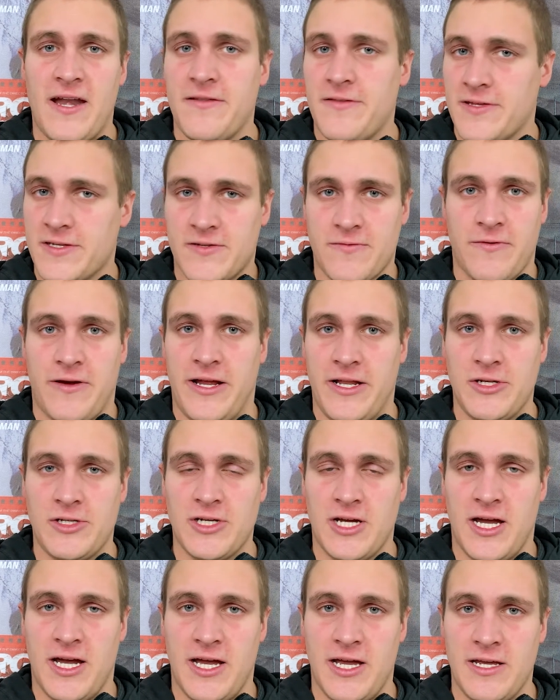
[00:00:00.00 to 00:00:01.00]
of this
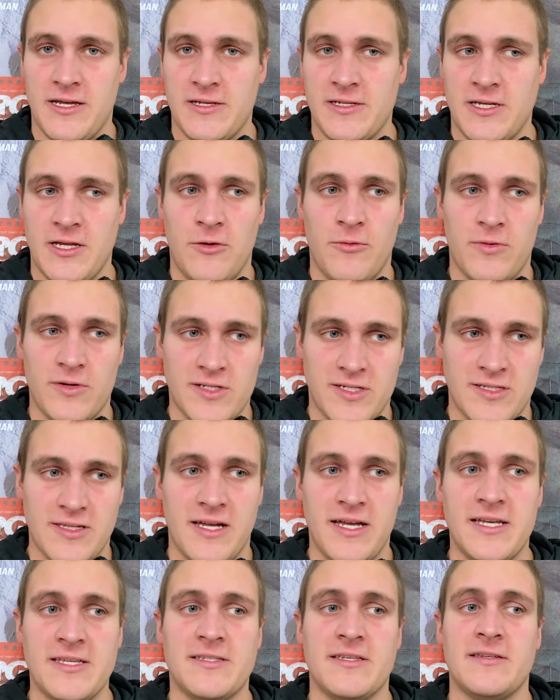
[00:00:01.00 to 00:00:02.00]
franchise, it was
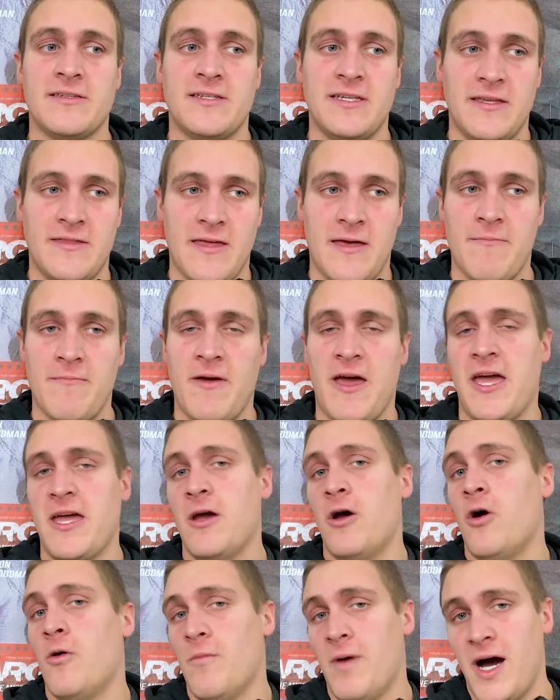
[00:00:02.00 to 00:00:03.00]
nice to see them pay
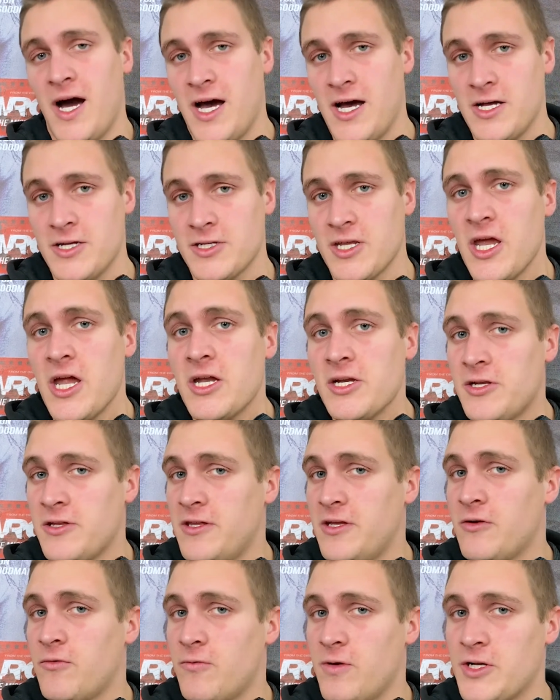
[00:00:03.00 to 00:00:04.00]
homage to
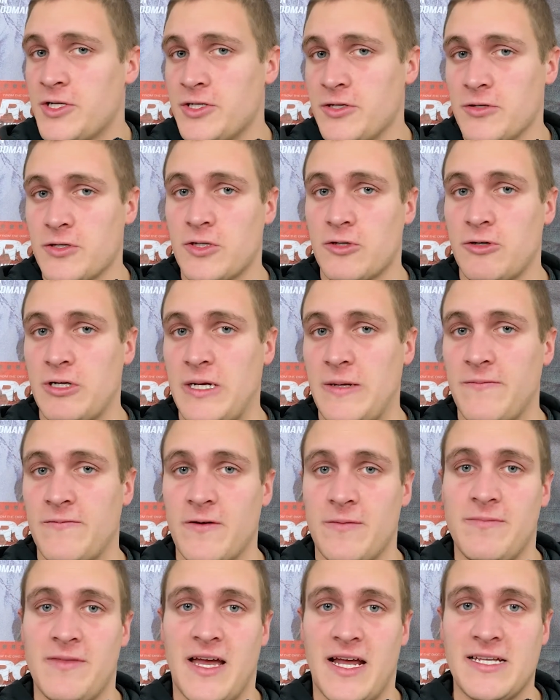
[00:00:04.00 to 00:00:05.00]
the original Scream
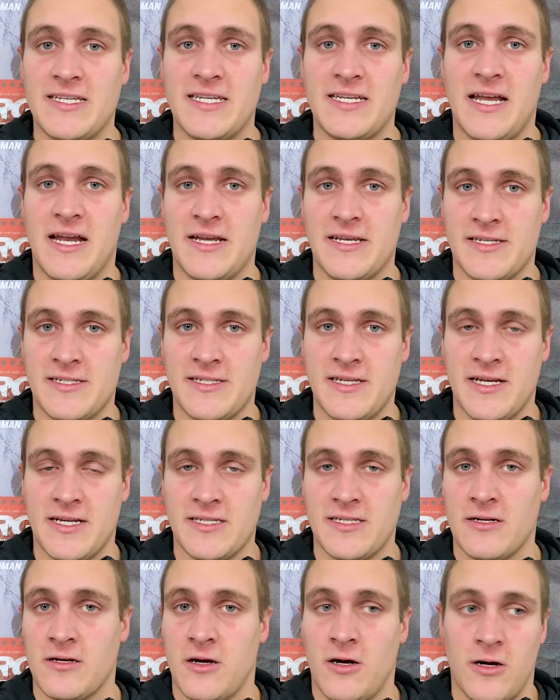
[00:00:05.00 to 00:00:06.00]
from
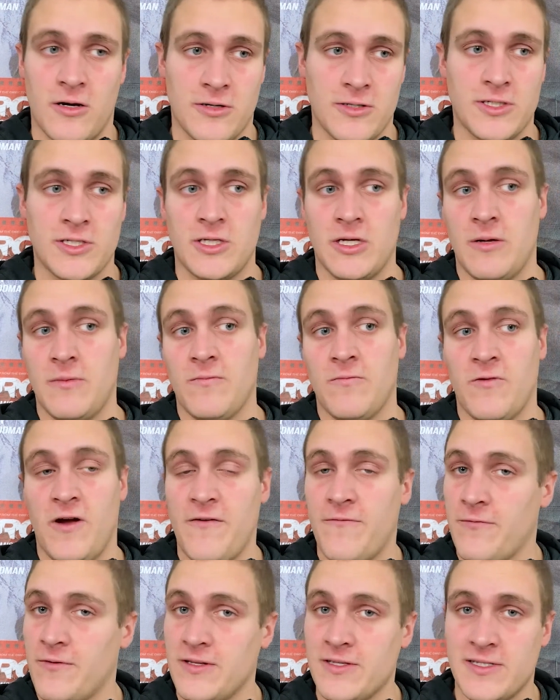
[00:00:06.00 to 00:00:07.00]
1996. There are some
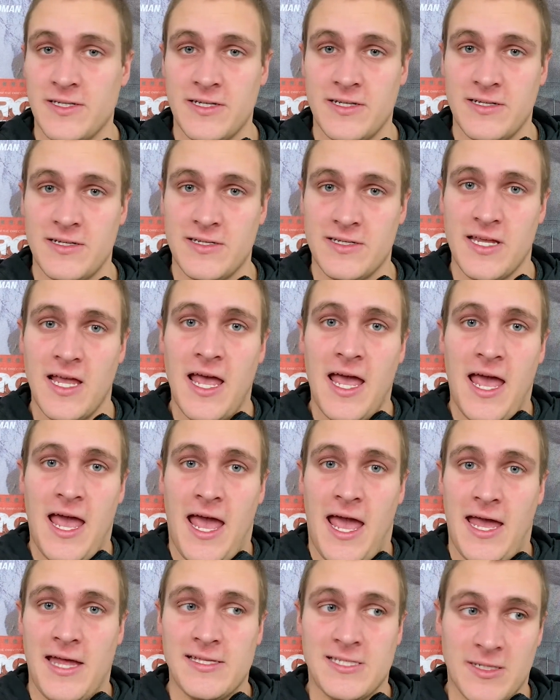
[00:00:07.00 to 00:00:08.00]
references
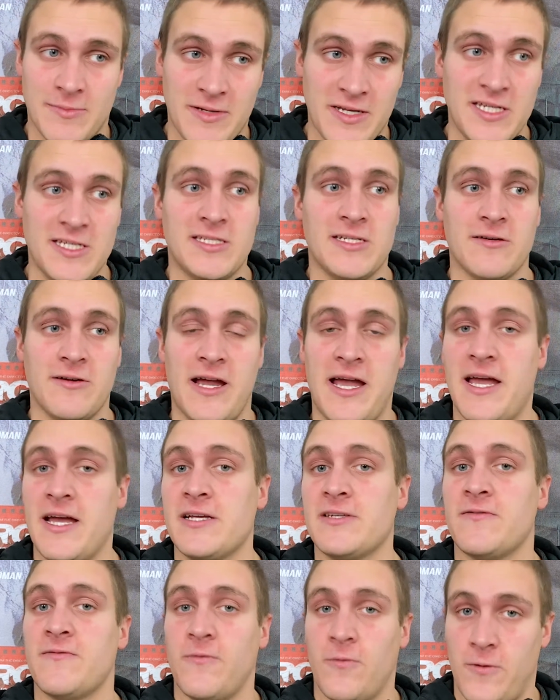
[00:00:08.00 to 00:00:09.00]
and some Easter
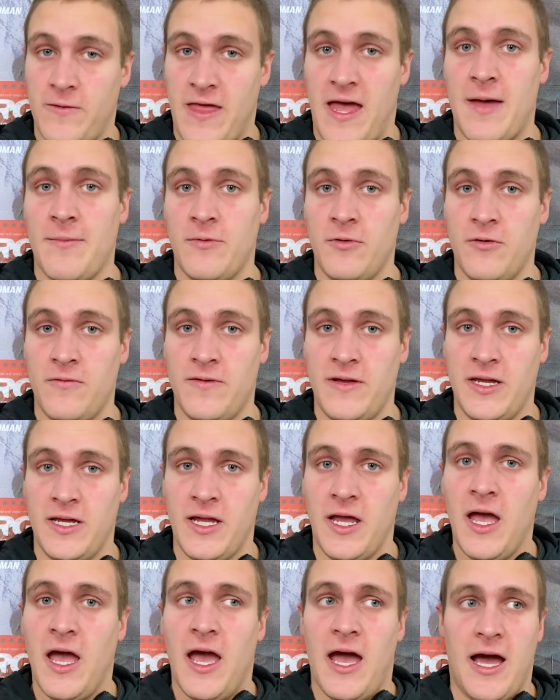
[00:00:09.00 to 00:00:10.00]
eggs for that
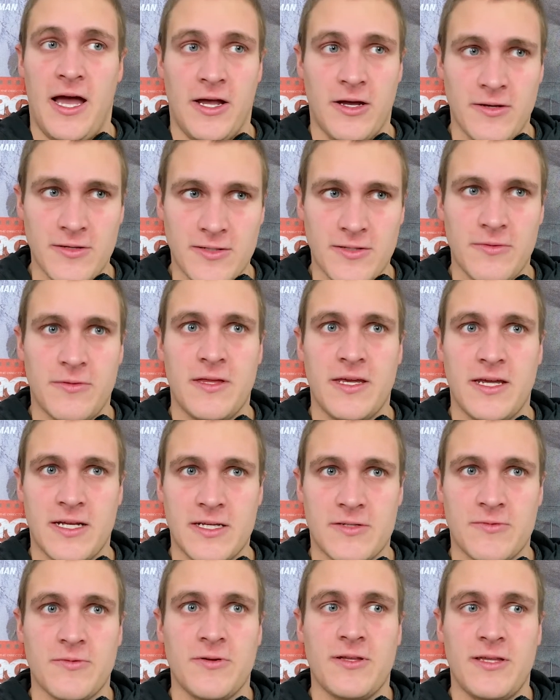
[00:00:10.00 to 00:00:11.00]
movie. I also think
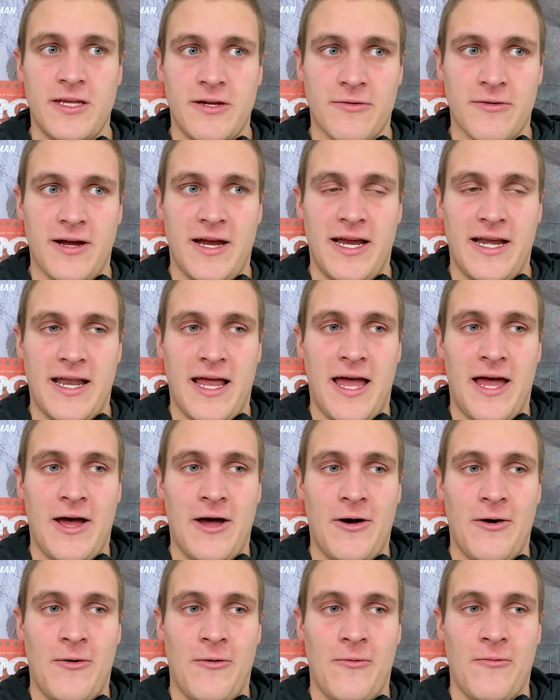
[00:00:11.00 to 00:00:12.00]
it's really great
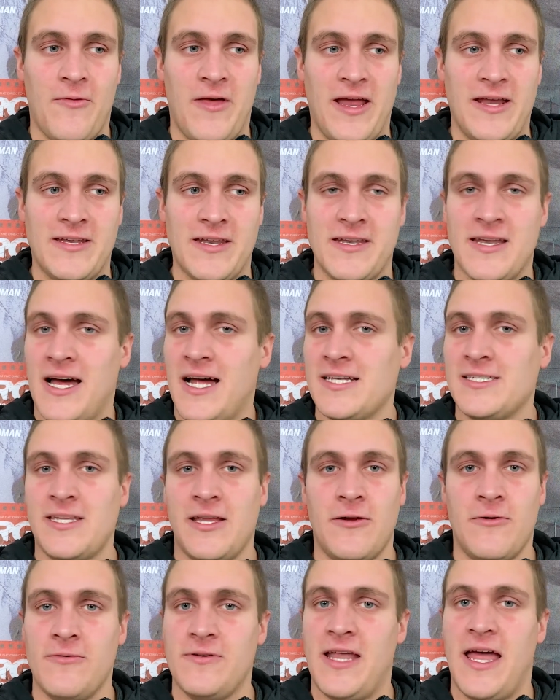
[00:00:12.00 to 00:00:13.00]
how they did not
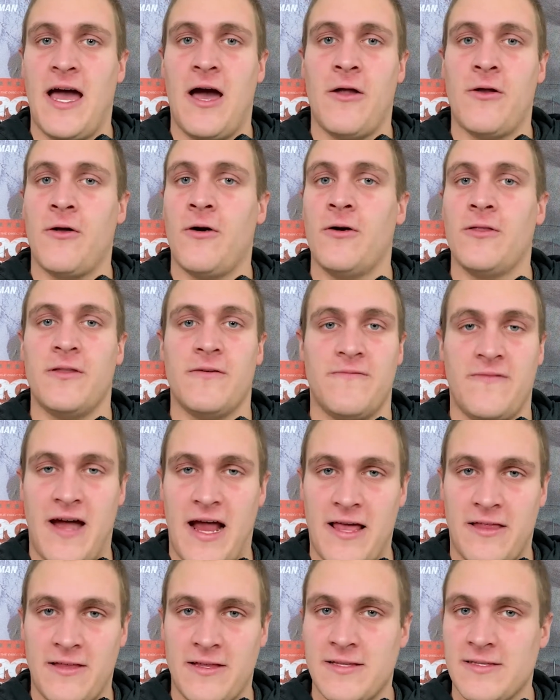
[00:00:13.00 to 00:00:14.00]
tone down on the
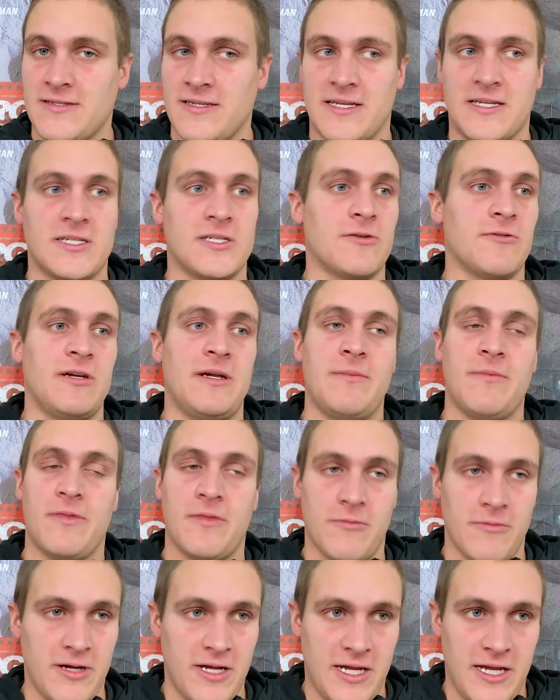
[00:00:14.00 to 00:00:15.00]
violence like Scream
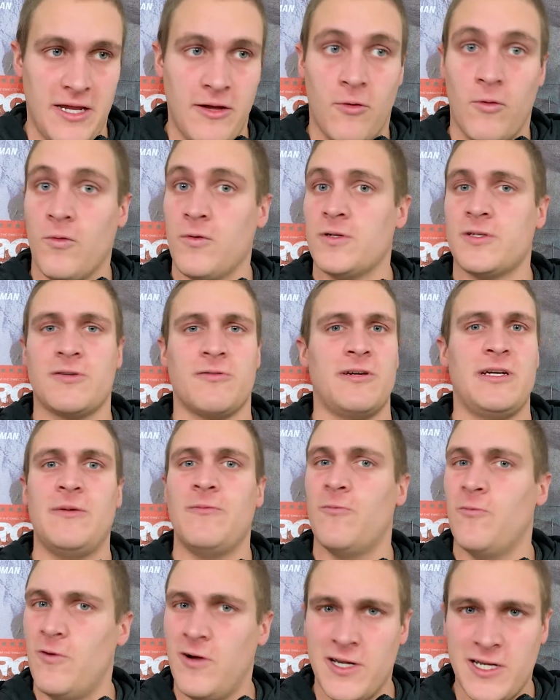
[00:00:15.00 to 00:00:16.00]
3 or
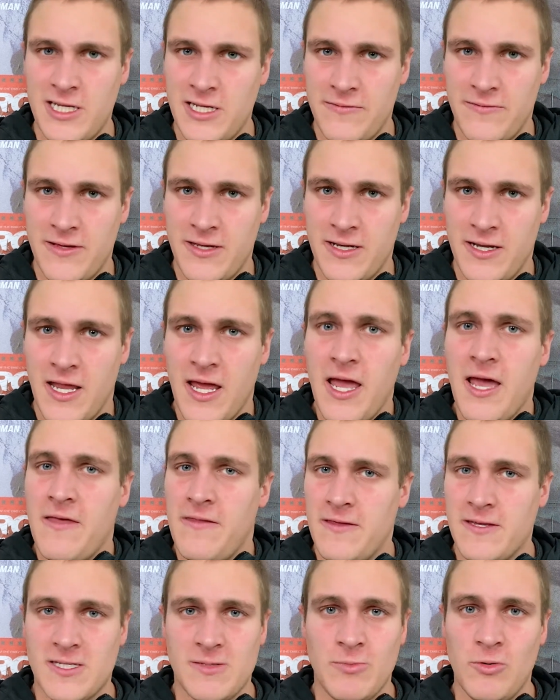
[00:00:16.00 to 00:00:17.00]
Scream 1 even.
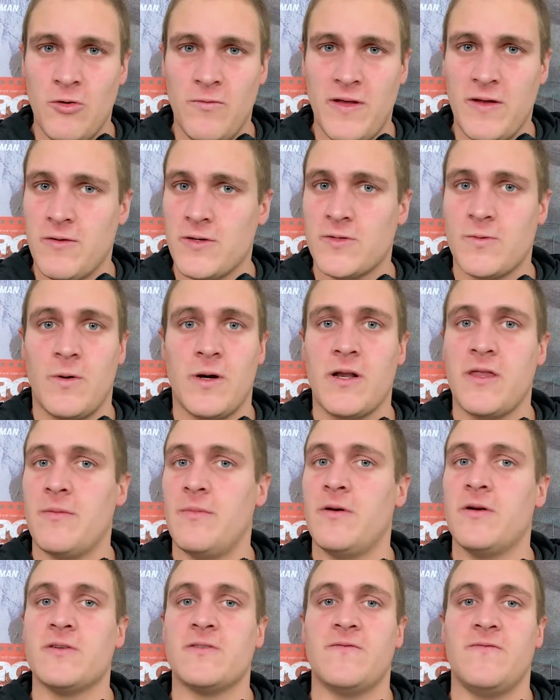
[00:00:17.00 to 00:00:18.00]
This movie was one of the
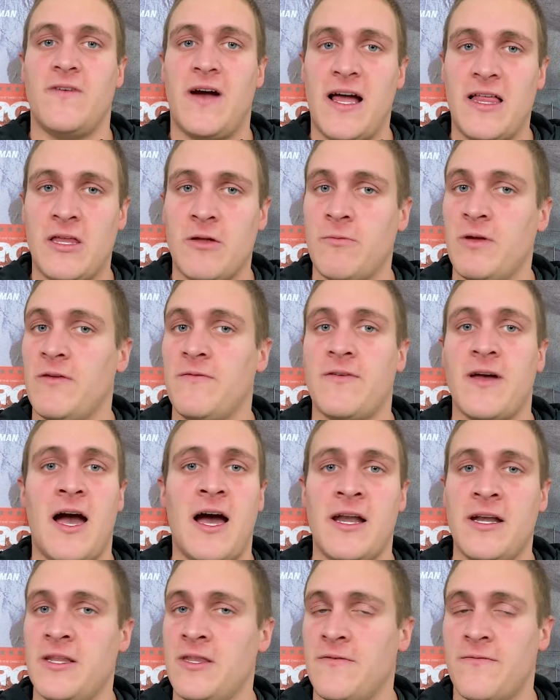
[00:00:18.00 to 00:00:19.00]
most violent we've
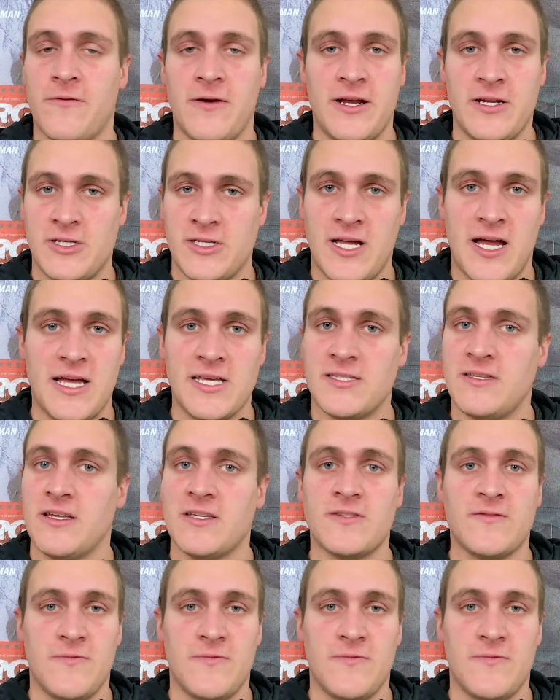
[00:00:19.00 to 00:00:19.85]
gotten in the franchise thus